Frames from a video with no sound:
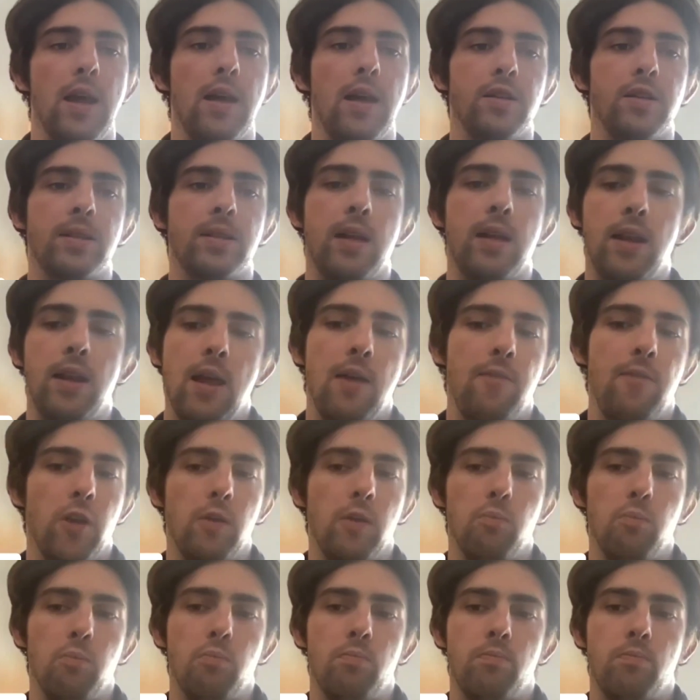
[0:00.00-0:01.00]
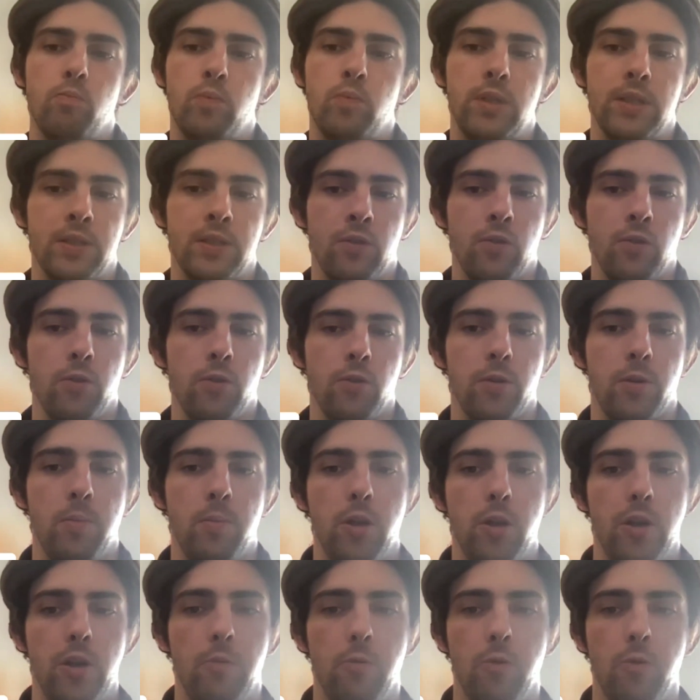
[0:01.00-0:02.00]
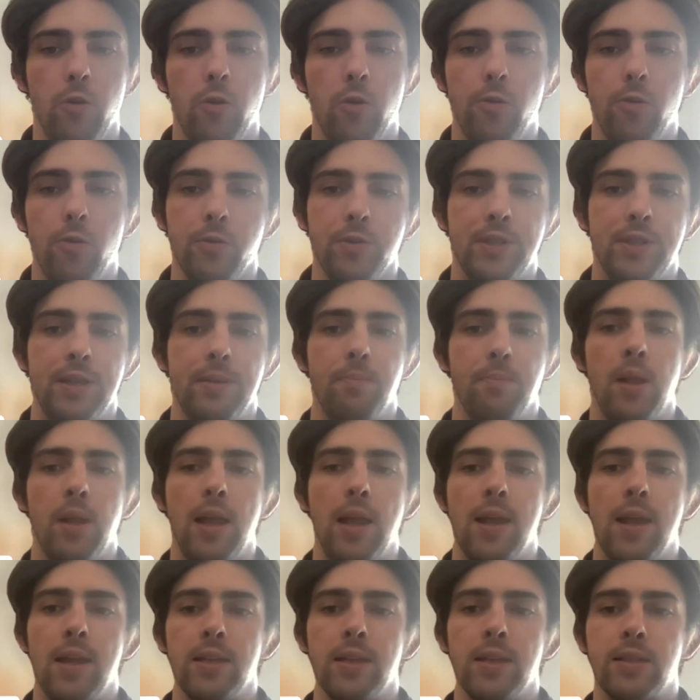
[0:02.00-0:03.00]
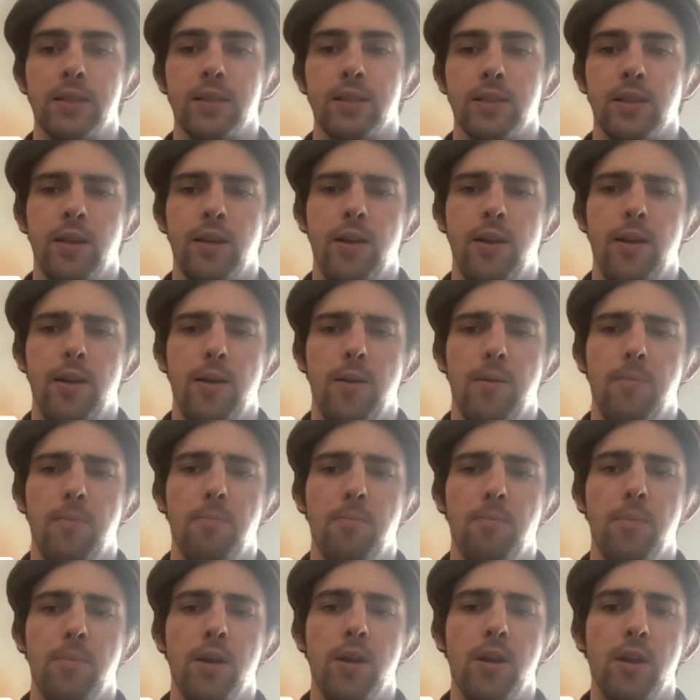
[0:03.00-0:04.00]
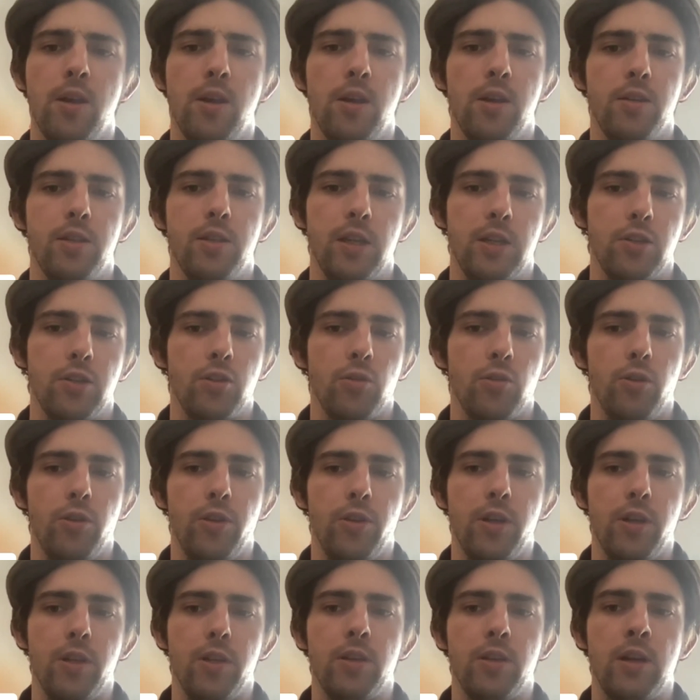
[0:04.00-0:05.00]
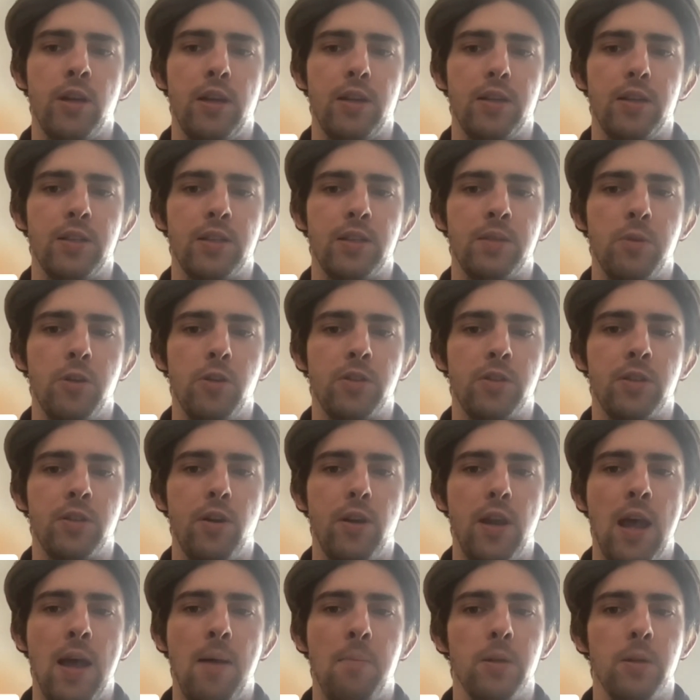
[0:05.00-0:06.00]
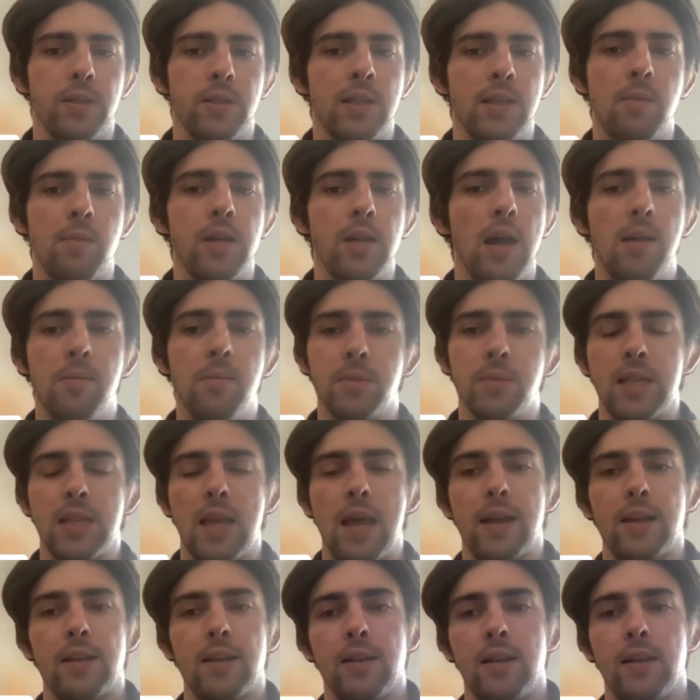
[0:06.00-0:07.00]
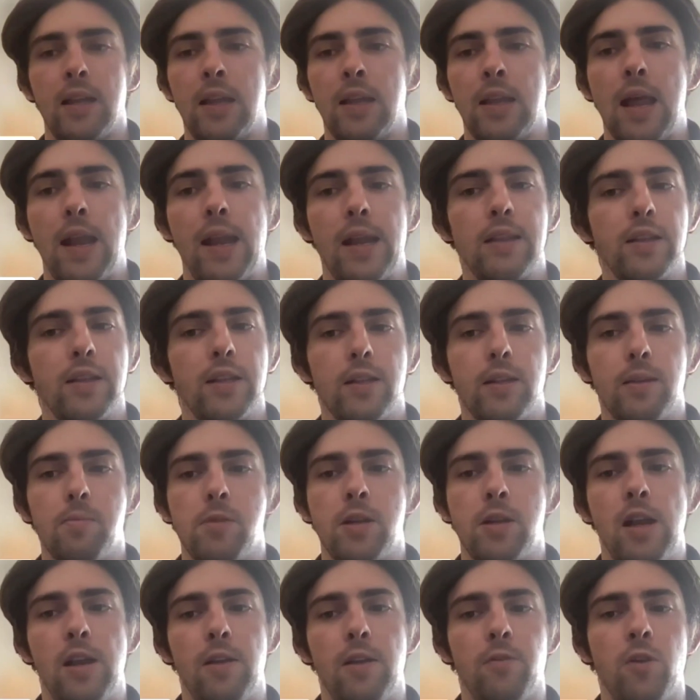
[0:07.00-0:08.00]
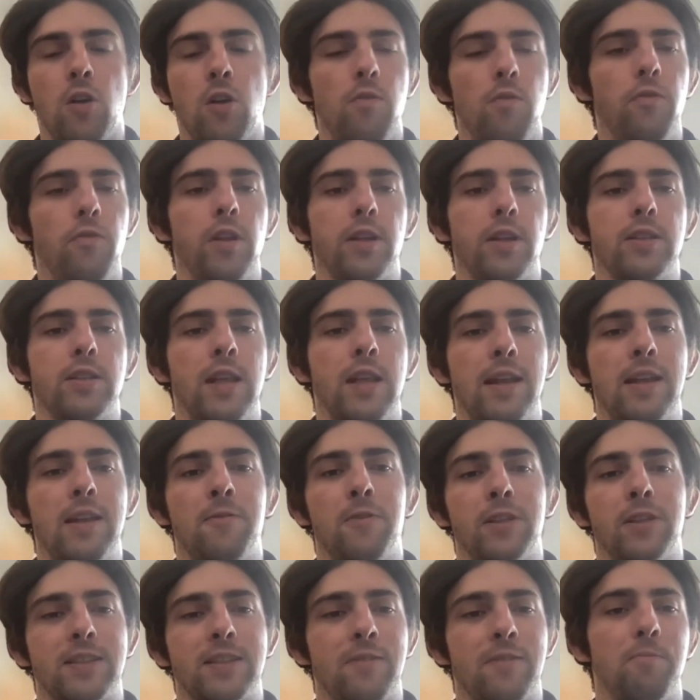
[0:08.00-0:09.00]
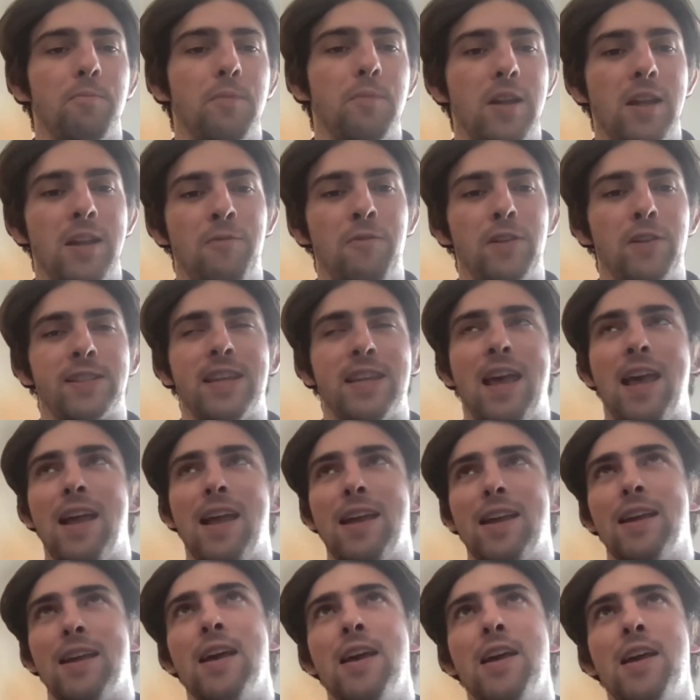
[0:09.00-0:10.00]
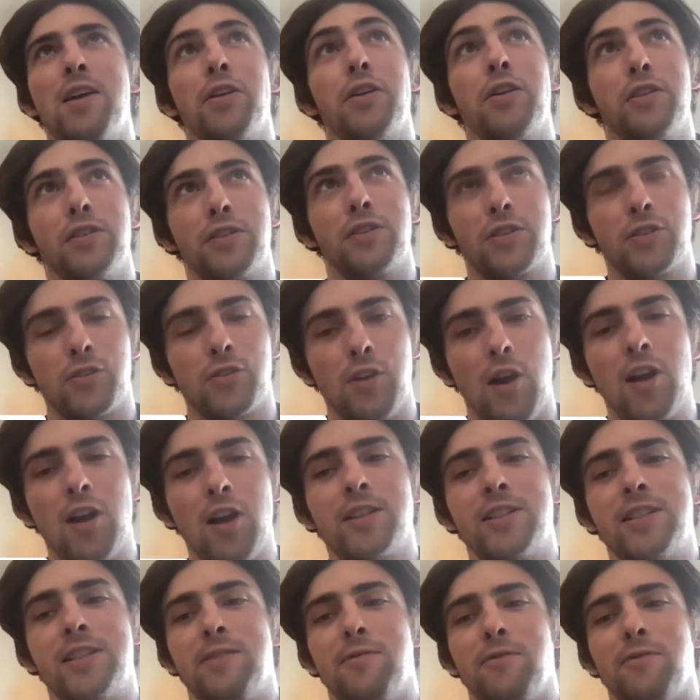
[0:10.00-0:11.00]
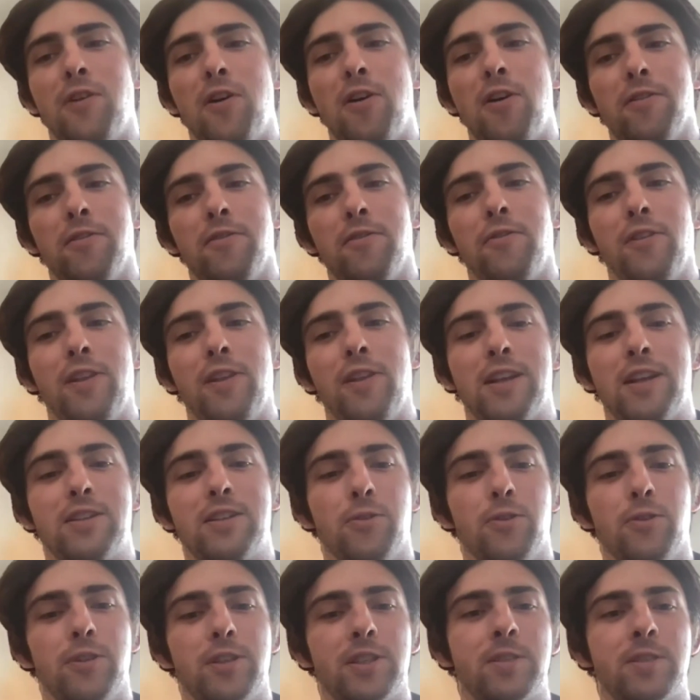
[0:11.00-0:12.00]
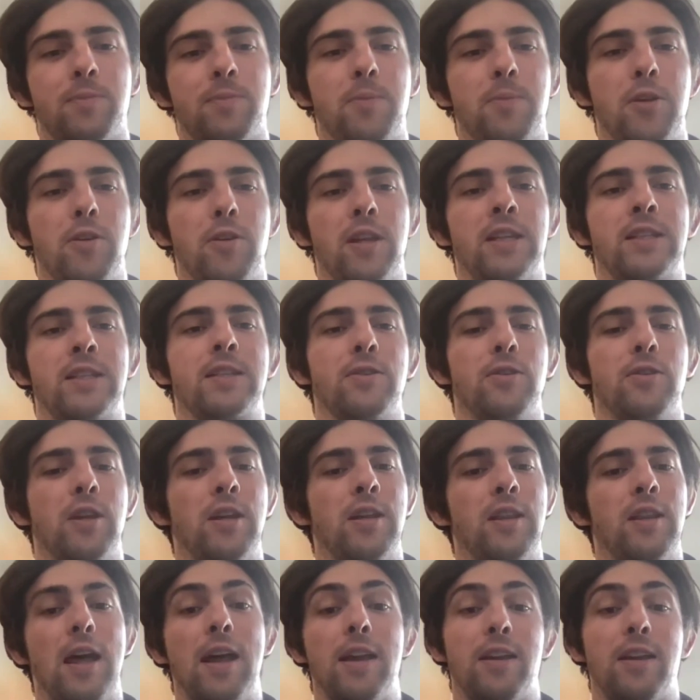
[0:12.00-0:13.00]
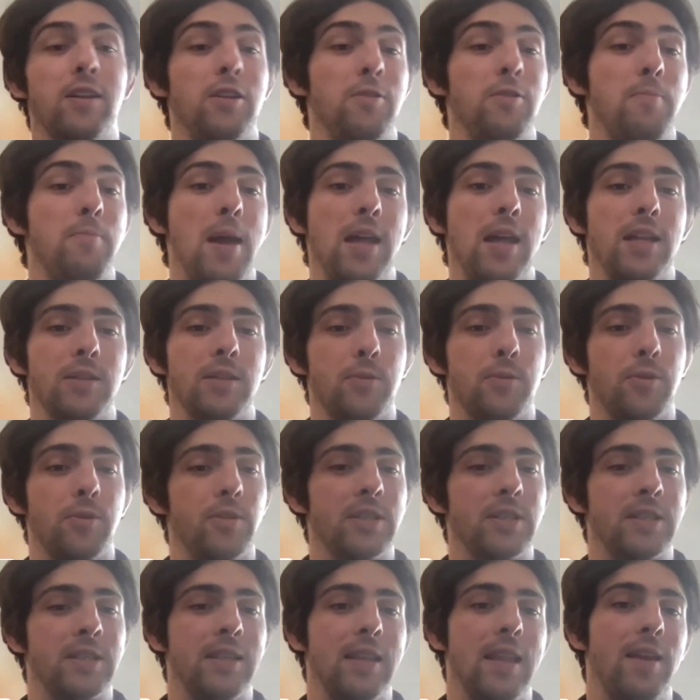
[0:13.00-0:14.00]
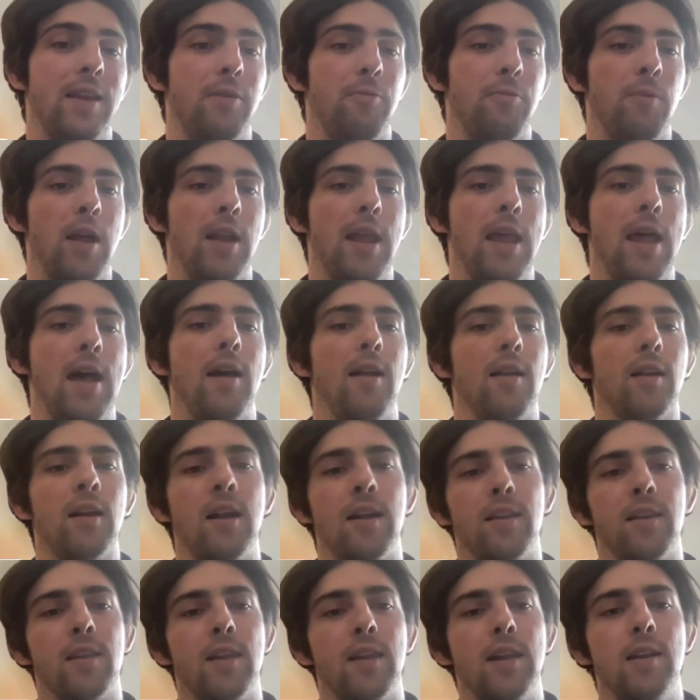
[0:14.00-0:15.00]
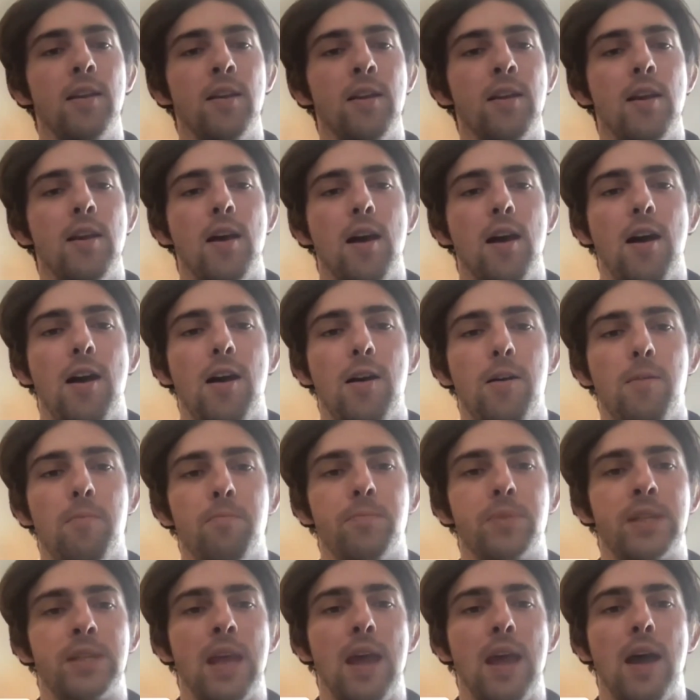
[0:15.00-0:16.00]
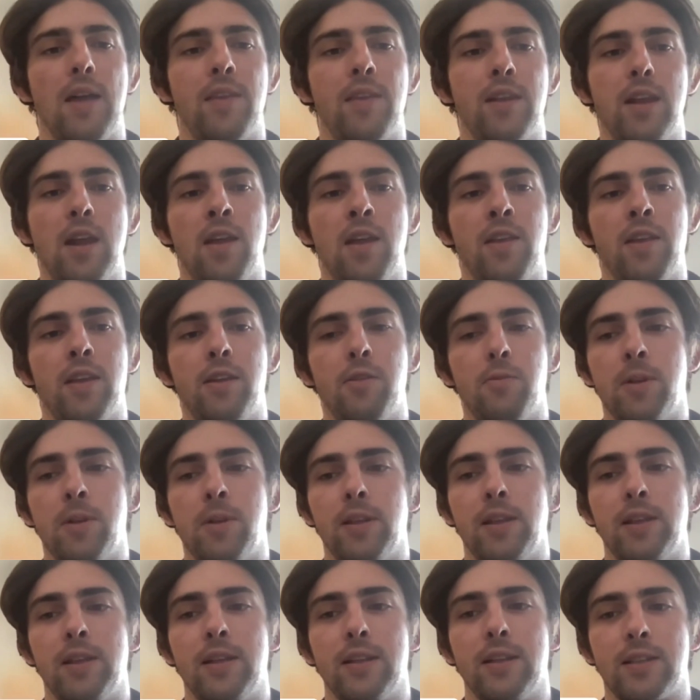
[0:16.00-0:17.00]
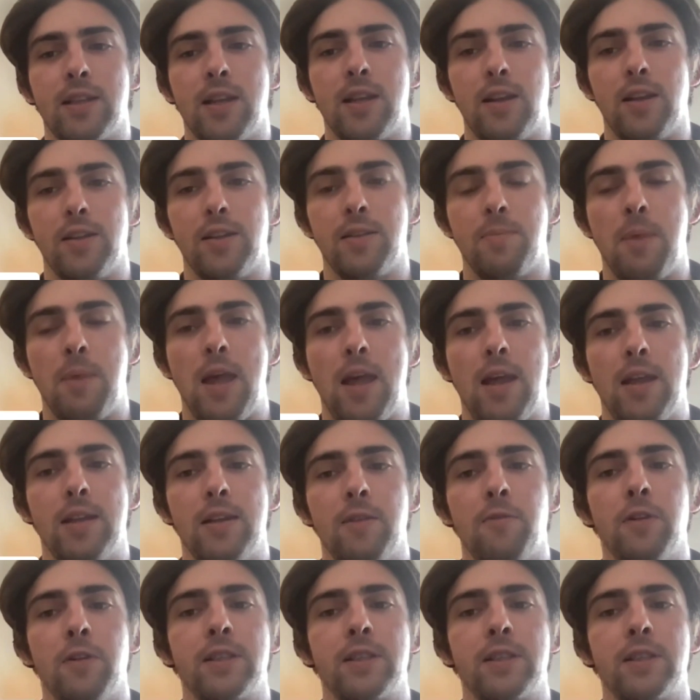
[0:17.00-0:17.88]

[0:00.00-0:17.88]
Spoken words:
Just kind of having Discord community rules in place to ensure that kind of disputes don't happen. Sometimes letting the kind of conflict, if it's a constructive conflict or dispute, it's like you may as well just let it run out, kind of thing. I think it really does kind of depend.